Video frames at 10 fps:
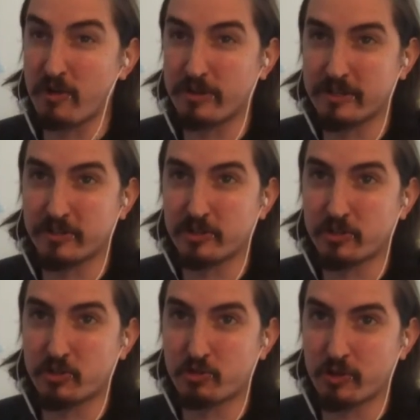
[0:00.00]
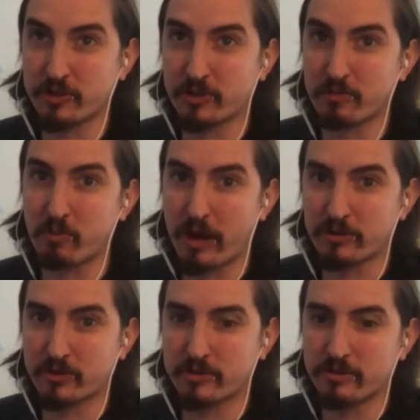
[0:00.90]
we didn't just trust the
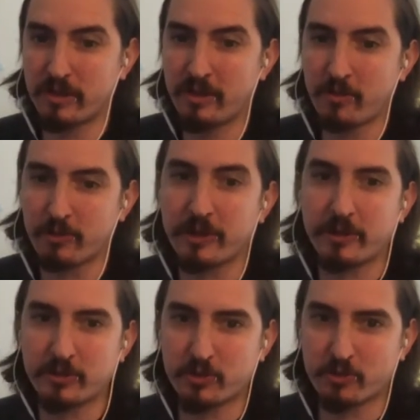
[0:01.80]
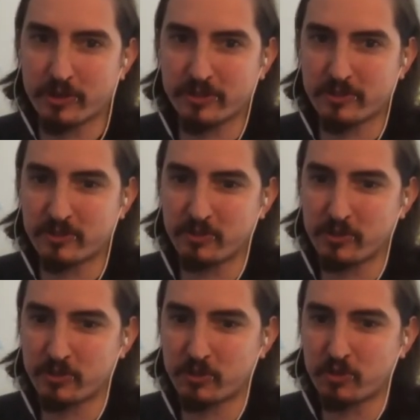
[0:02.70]
browser. We kind of trust
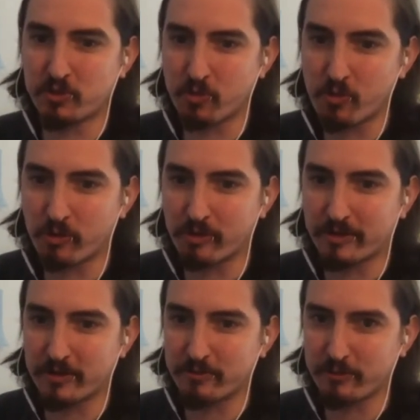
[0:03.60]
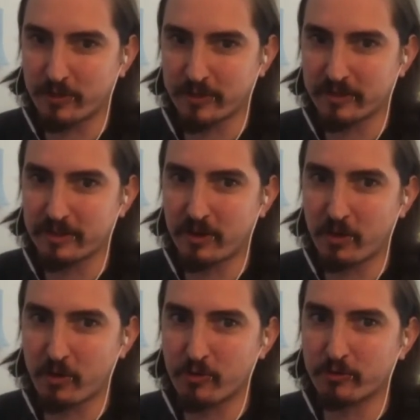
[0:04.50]
the store config
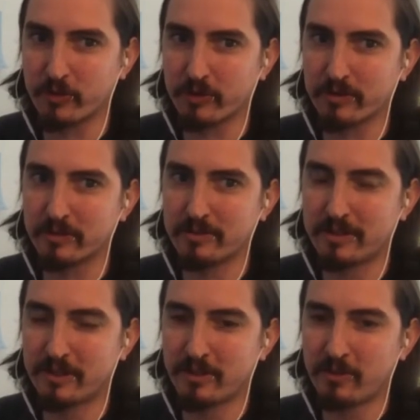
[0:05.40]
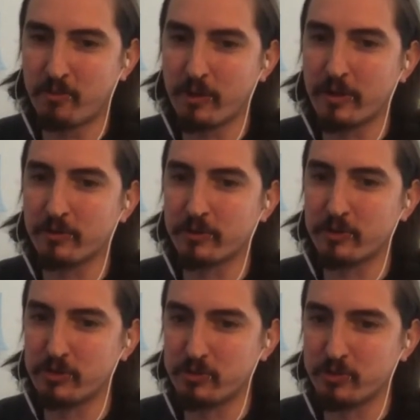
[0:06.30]
over whatever the
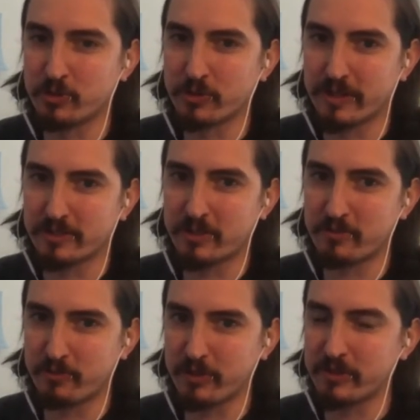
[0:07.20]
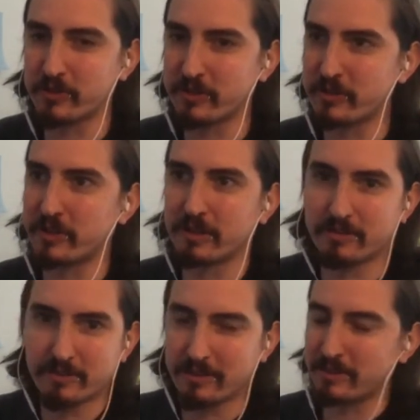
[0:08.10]
user has configured in
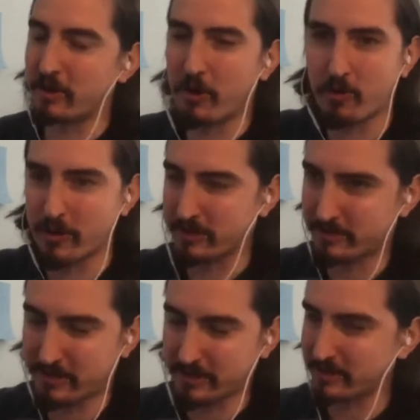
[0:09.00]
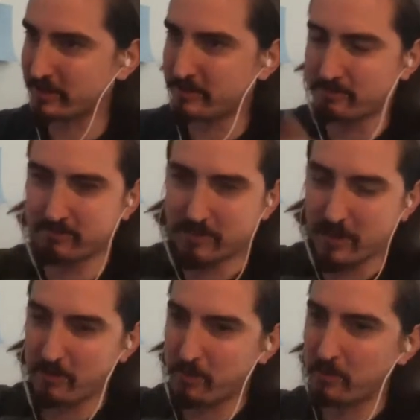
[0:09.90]
their OS that gets
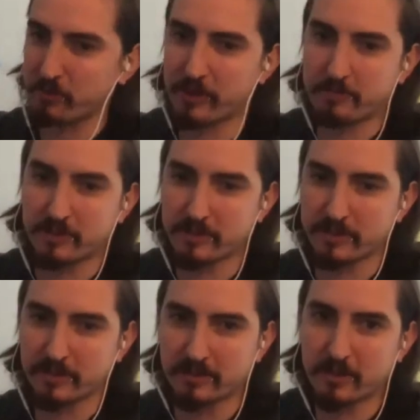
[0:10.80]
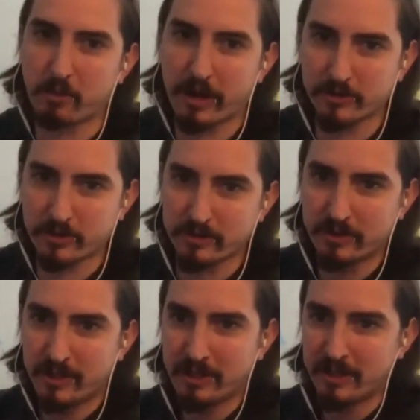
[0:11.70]
bubbled up to the browser.
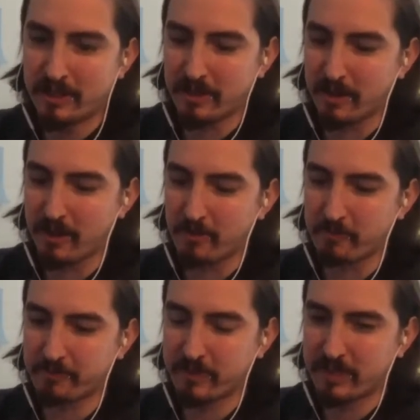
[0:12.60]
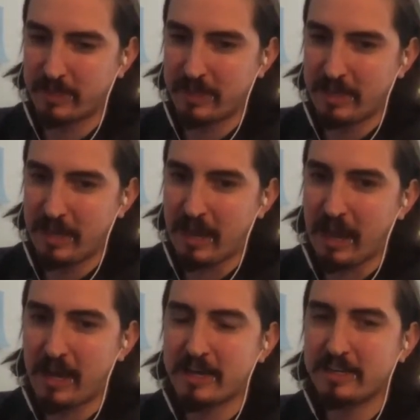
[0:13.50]
I'm
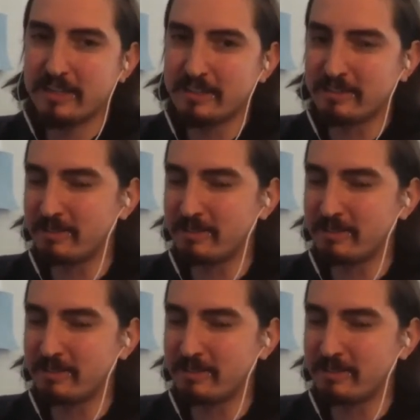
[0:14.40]
kind